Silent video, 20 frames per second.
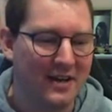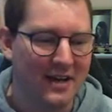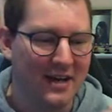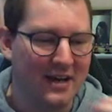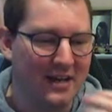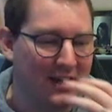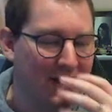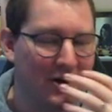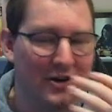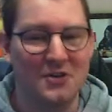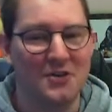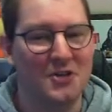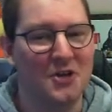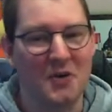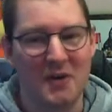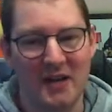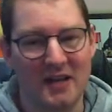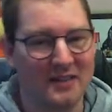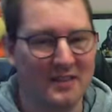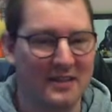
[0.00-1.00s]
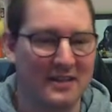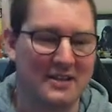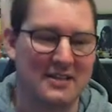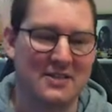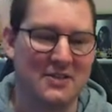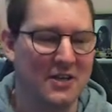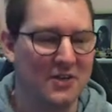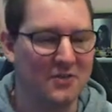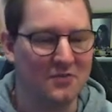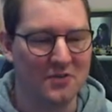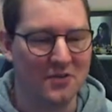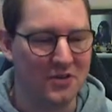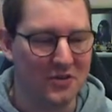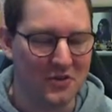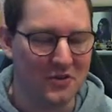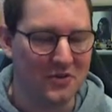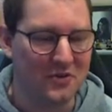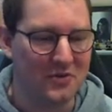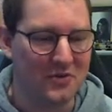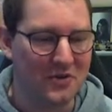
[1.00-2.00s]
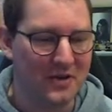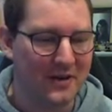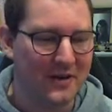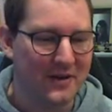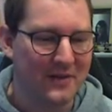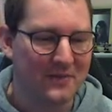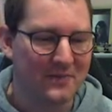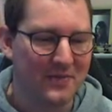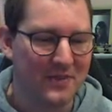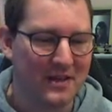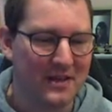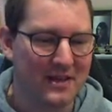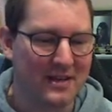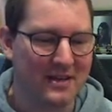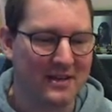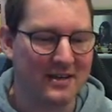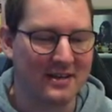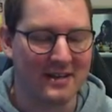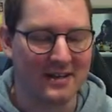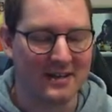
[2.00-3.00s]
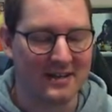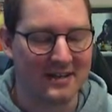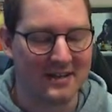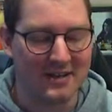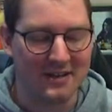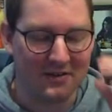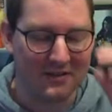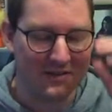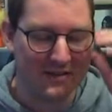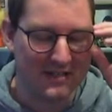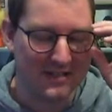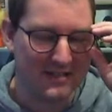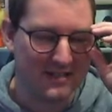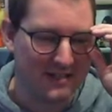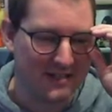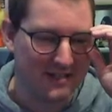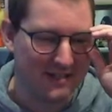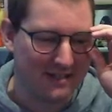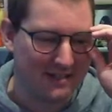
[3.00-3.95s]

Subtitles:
and you can't do anything until you do. I don't know, it's